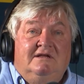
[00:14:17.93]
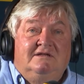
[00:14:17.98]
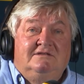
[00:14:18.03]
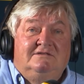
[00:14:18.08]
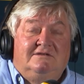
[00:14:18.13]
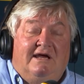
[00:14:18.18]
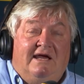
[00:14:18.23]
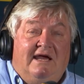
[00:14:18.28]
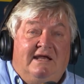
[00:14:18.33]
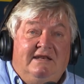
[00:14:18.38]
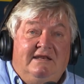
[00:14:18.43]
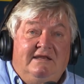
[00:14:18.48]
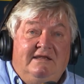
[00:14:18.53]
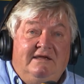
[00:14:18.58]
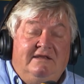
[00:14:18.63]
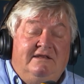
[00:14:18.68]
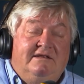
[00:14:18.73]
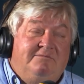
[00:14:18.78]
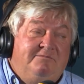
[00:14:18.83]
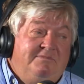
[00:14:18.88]
So I
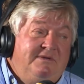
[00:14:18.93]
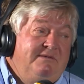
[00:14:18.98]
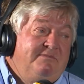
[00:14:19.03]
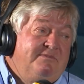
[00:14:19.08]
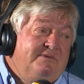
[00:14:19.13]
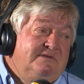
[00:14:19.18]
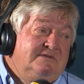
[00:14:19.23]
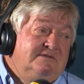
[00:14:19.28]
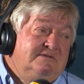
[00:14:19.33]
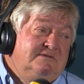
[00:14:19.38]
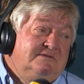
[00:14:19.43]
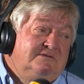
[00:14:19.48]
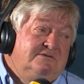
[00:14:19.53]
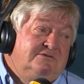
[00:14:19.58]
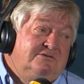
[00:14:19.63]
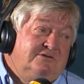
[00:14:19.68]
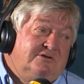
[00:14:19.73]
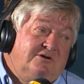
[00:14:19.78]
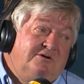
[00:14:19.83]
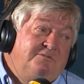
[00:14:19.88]
needed people
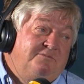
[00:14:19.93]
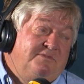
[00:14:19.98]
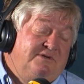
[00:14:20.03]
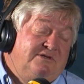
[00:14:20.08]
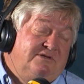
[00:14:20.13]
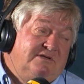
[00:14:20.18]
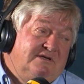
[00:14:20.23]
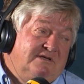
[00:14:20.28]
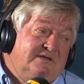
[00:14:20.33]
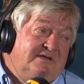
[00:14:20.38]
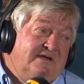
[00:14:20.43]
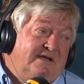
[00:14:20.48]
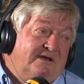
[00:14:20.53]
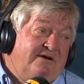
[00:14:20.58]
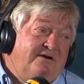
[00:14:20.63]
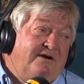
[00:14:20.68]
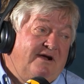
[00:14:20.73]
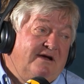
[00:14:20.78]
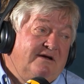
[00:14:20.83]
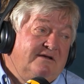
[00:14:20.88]
to help me turn that
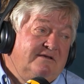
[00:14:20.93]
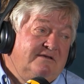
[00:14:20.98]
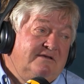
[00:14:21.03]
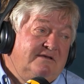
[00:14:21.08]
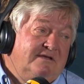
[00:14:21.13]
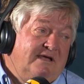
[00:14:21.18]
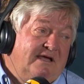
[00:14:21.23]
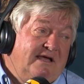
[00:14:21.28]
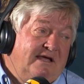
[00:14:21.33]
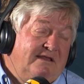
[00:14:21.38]
around,